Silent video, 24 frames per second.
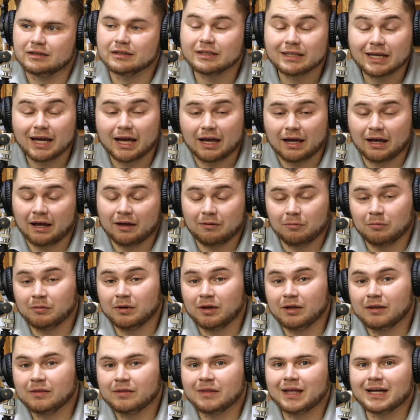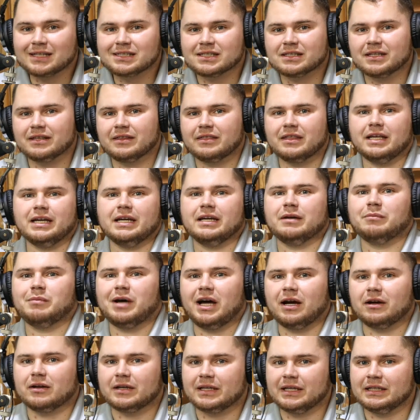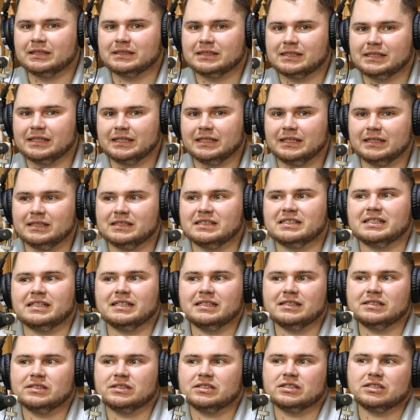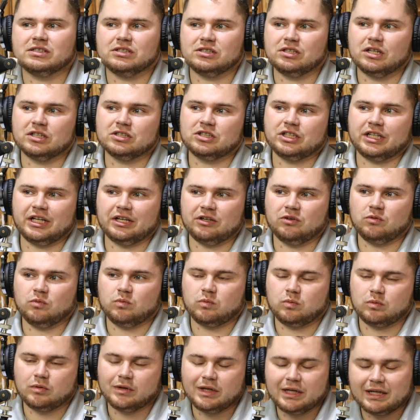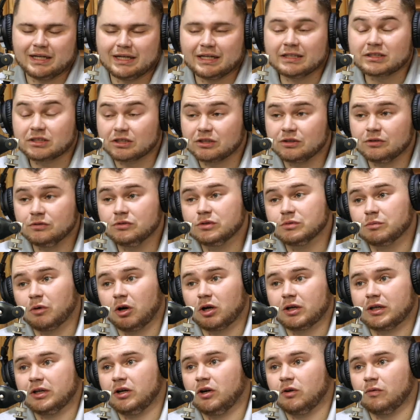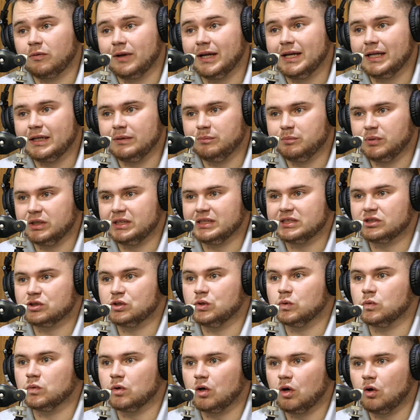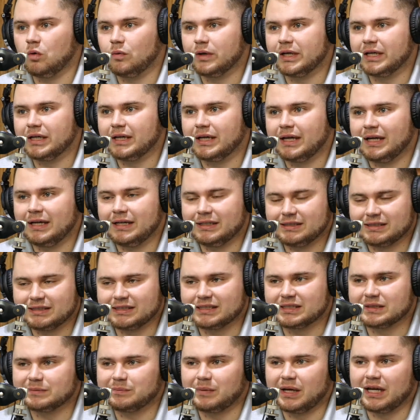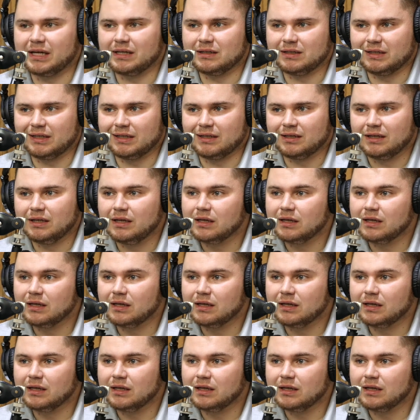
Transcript: Yeah, that's the thing about Kansas City is it is it's a huge market already, but it's growing and it's expanding.